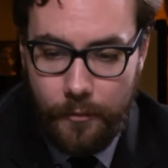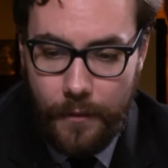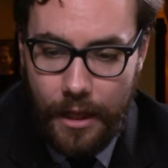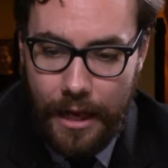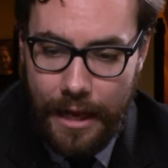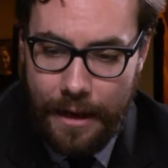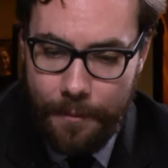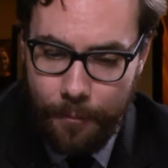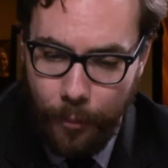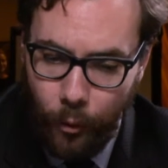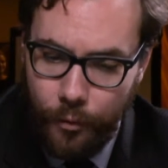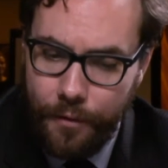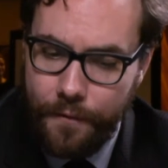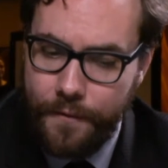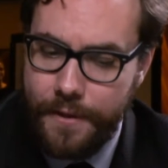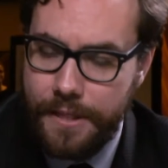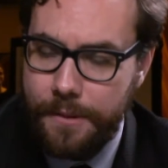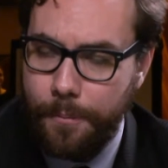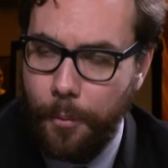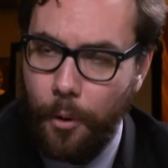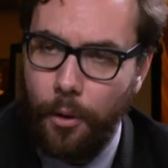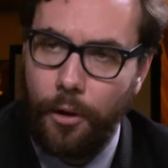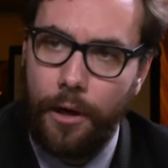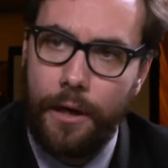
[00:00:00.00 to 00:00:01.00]
And both of these
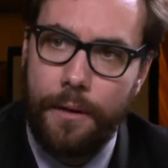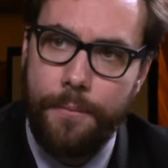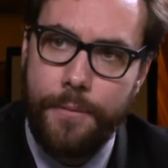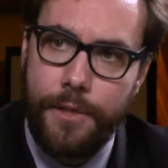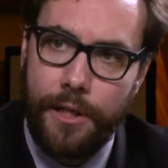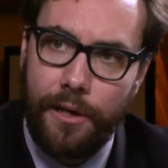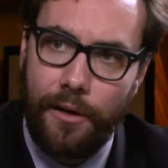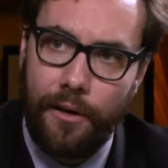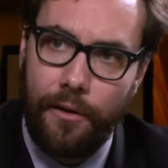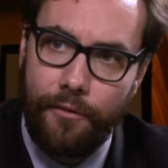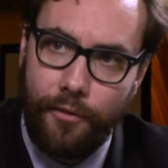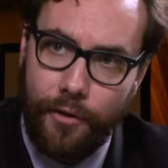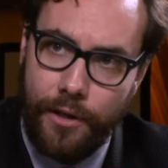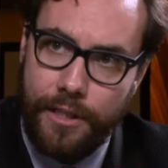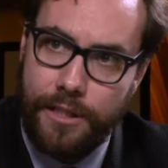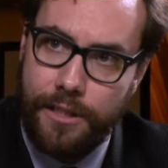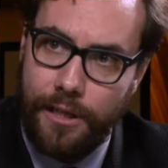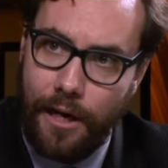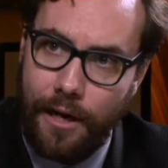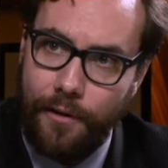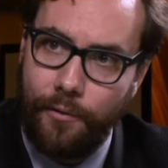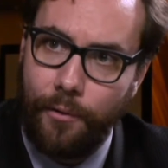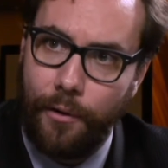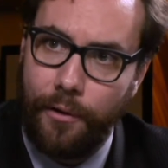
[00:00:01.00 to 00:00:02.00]
programs are free
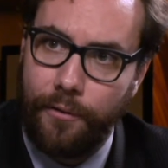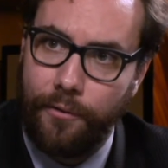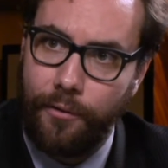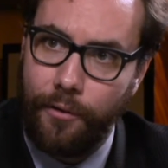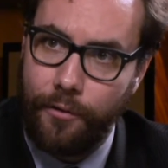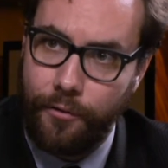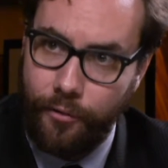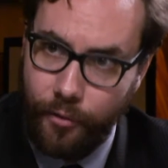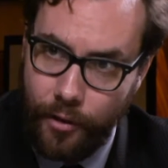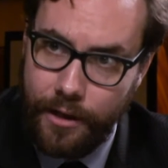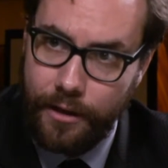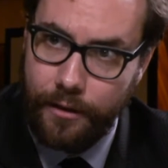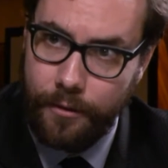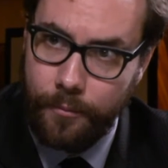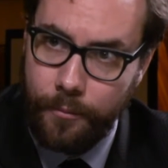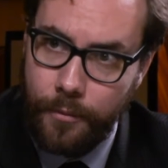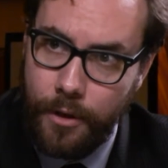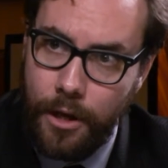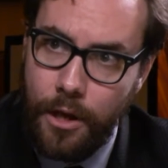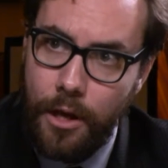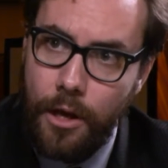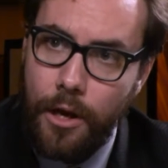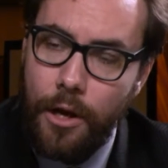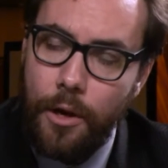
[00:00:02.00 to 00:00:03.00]
software for freedom,
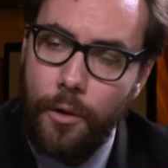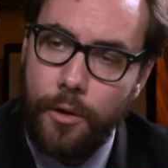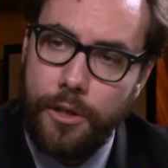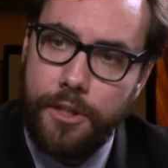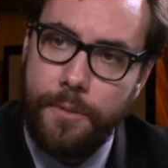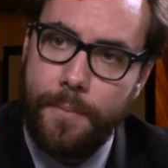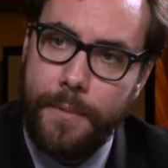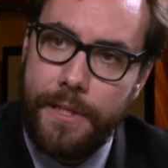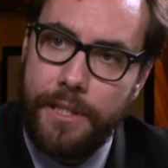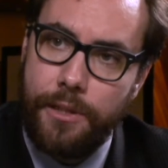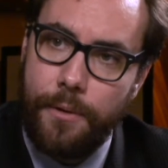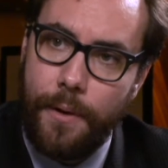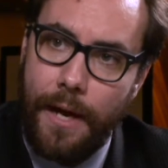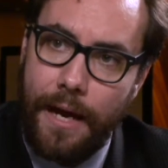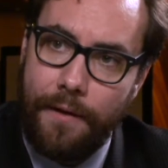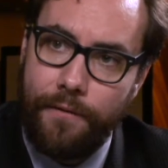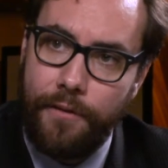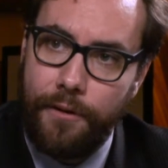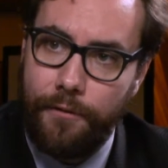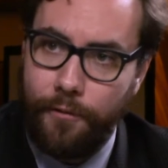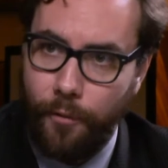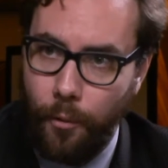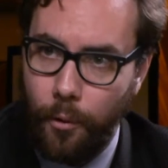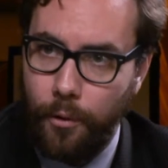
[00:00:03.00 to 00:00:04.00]
which means you have
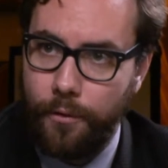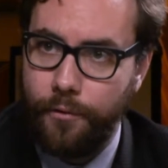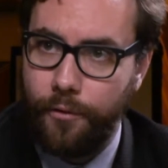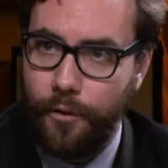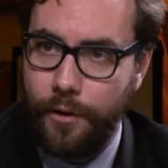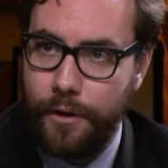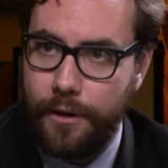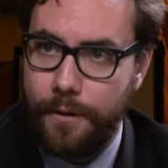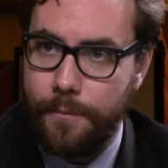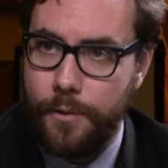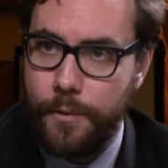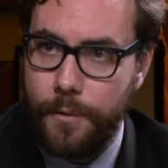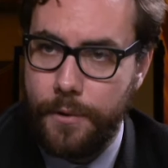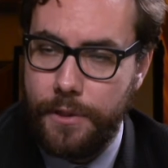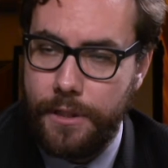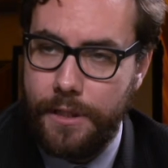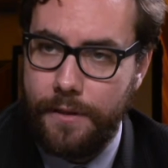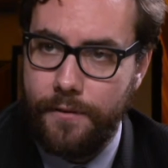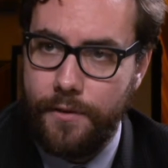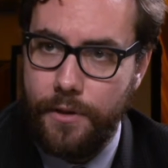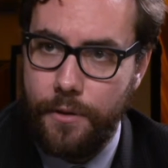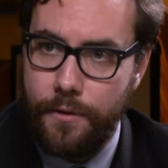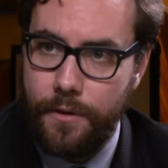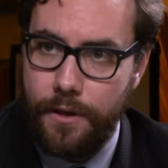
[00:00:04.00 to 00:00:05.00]
the four freedoms, which
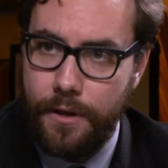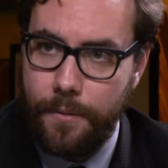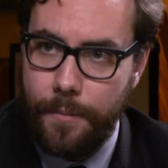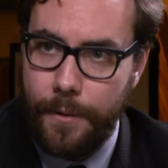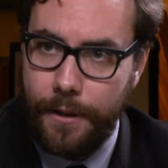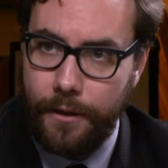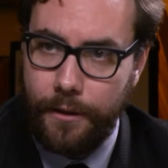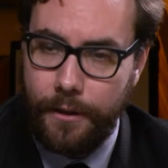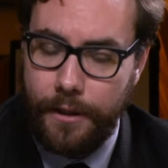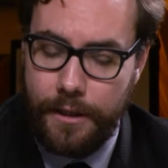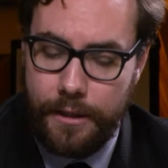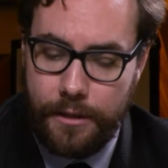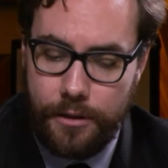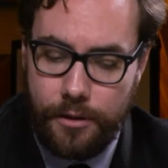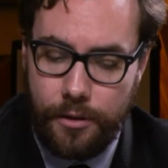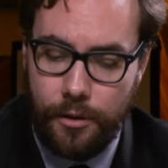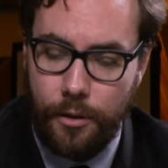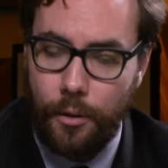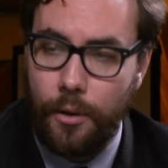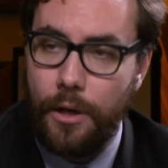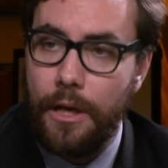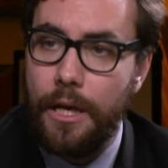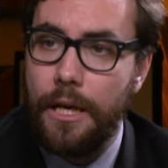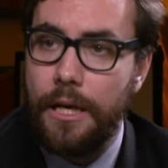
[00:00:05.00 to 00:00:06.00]
gives you the ability
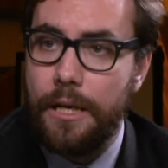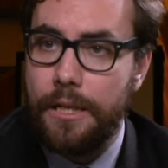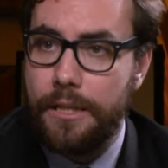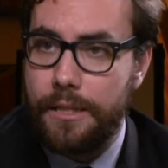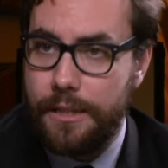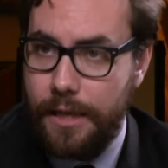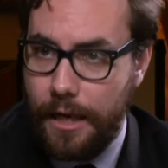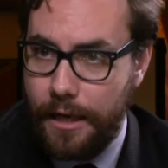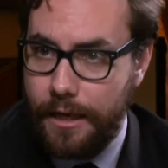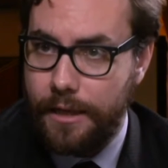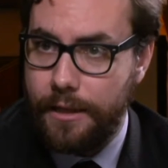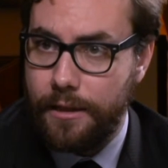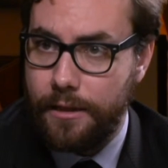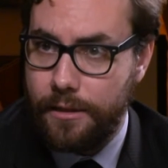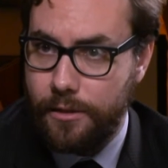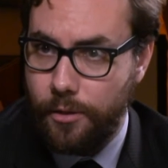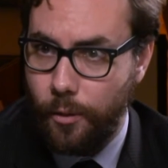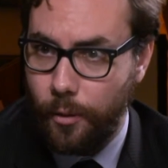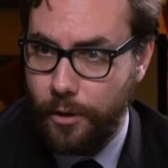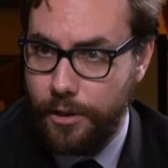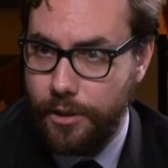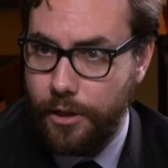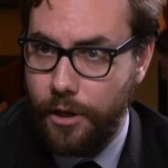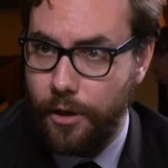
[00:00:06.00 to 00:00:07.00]
to study the
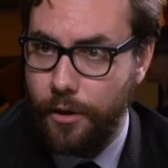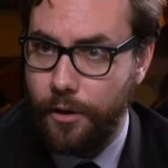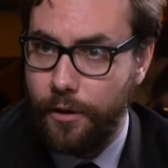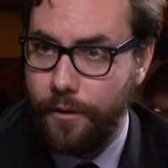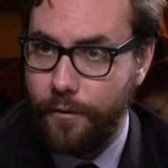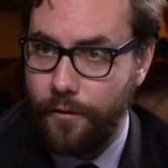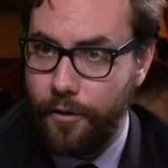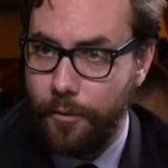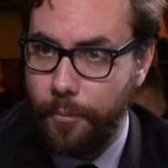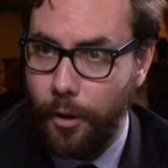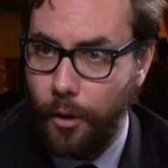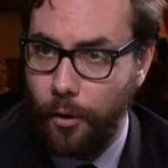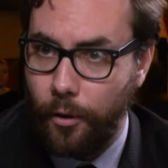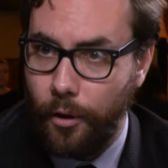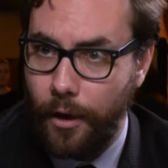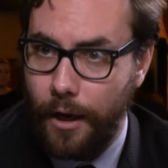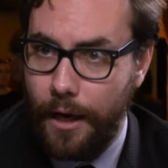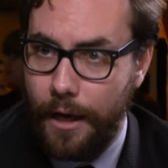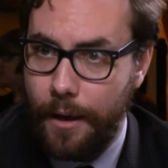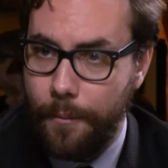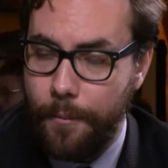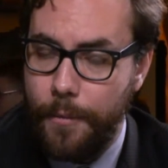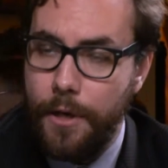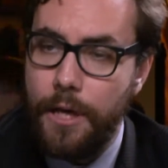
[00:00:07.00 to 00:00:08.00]
source code of the
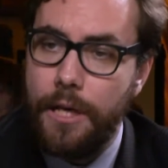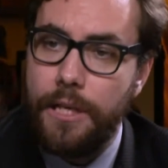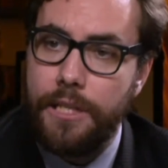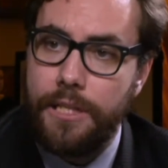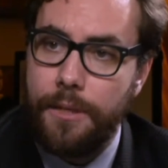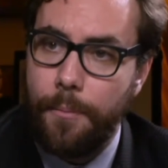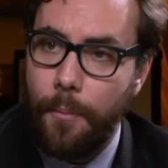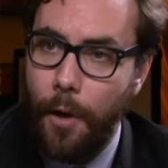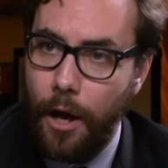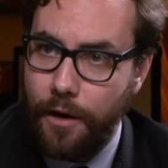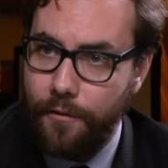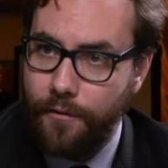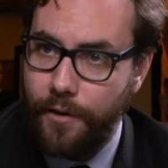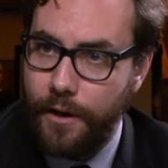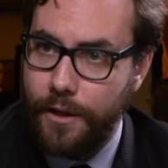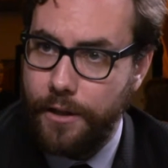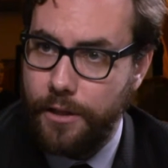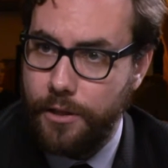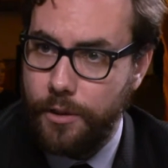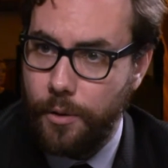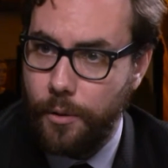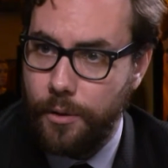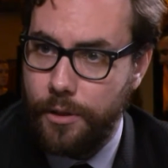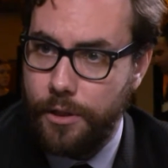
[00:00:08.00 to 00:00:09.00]
program, to modify
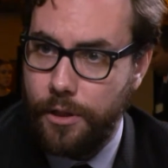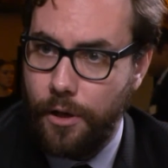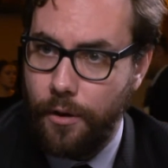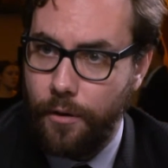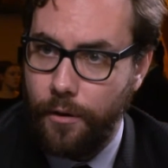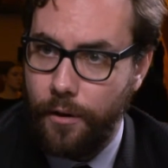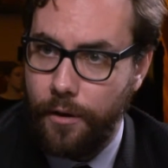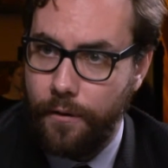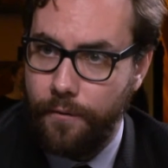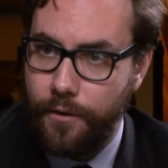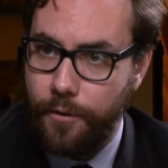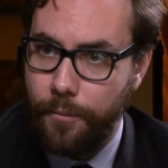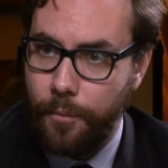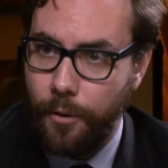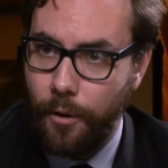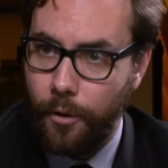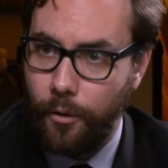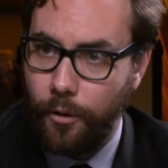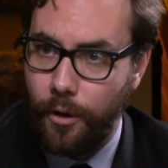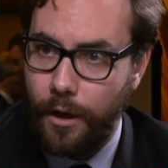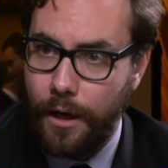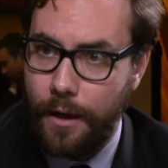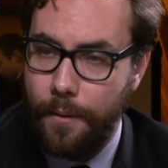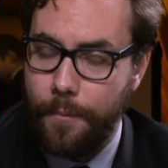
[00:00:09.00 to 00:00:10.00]
the source code of the
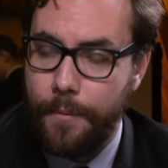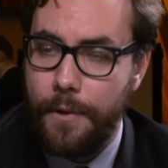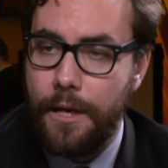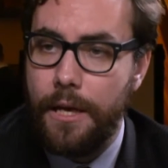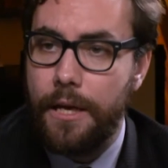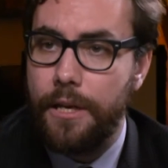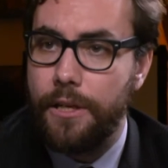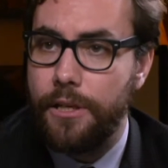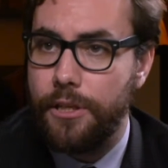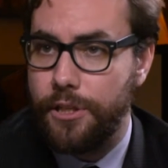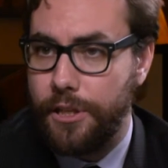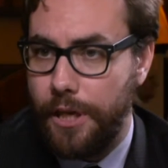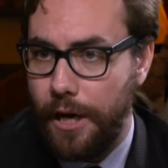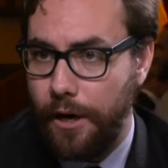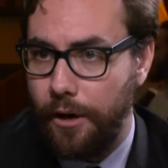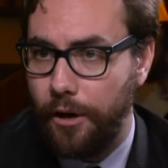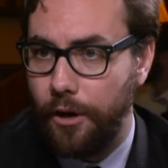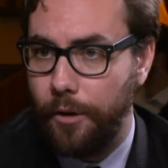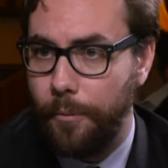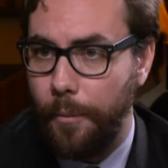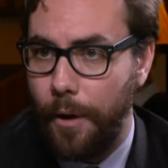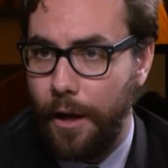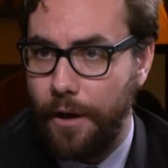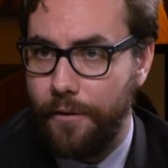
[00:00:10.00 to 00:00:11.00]
program, to share
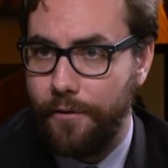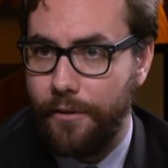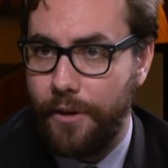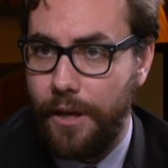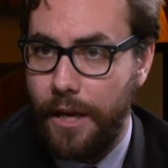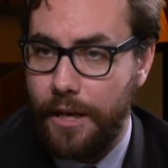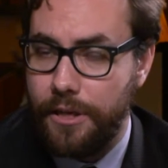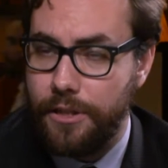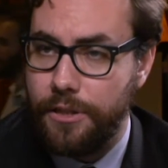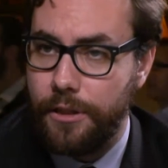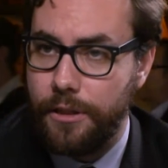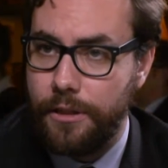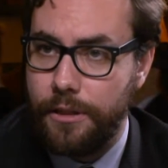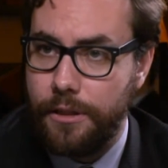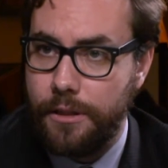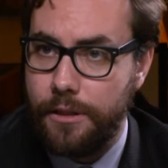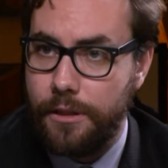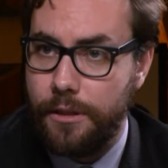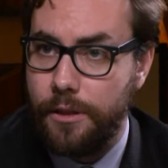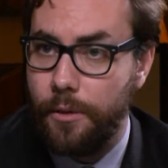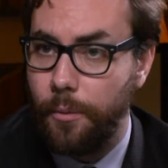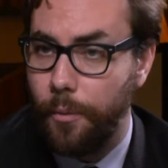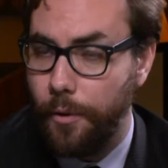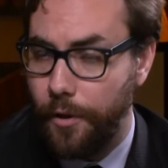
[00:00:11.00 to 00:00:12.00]
your
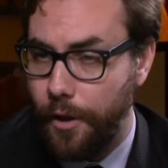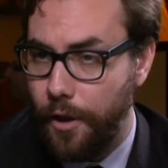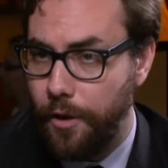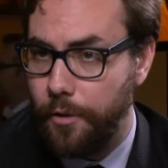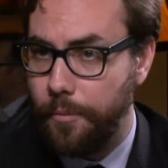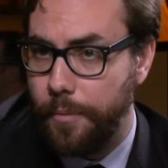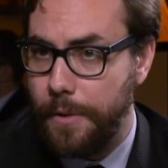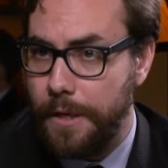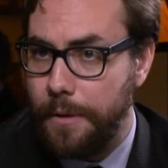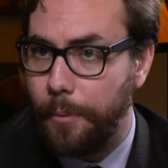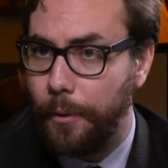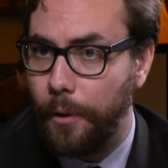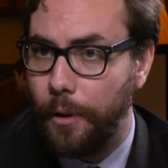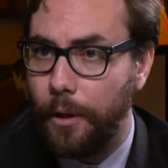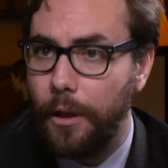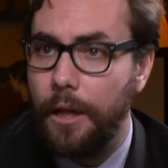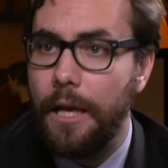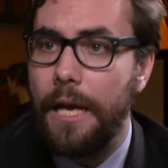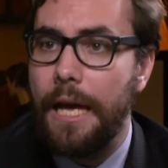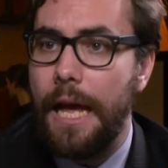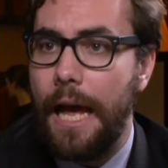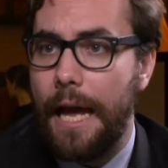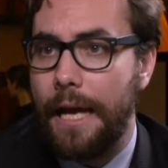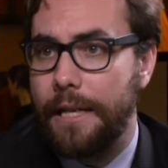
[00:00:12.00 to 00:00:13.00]
modifications with other people,
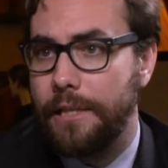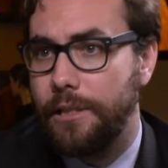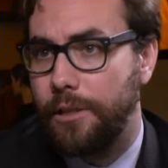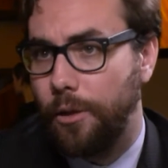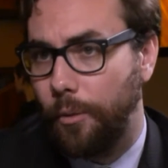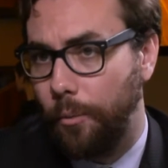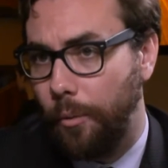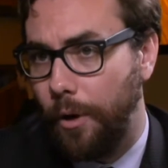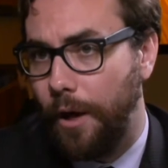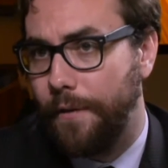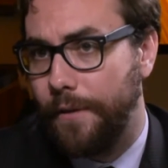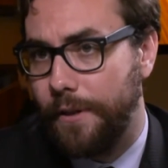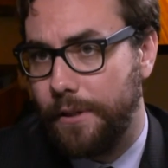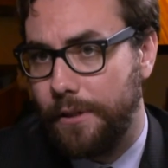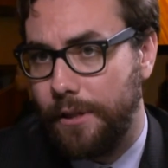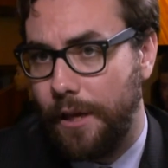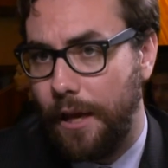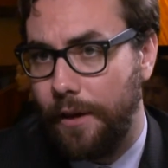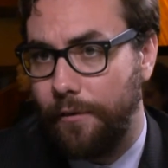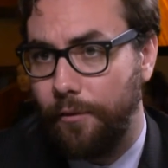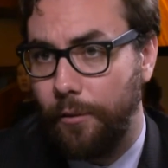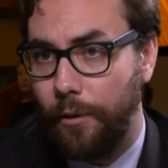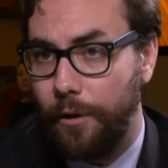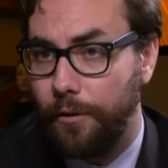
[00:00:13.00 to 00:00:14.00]
and to run the
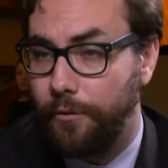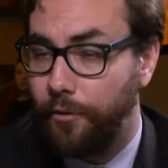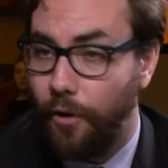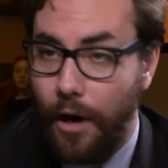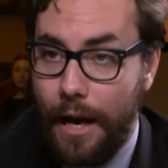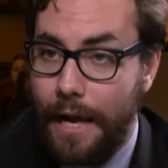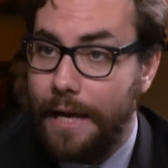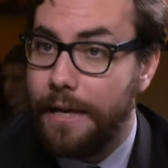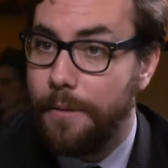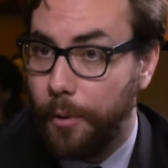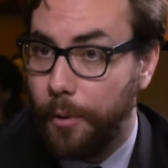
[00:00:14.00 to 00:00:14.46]
software for any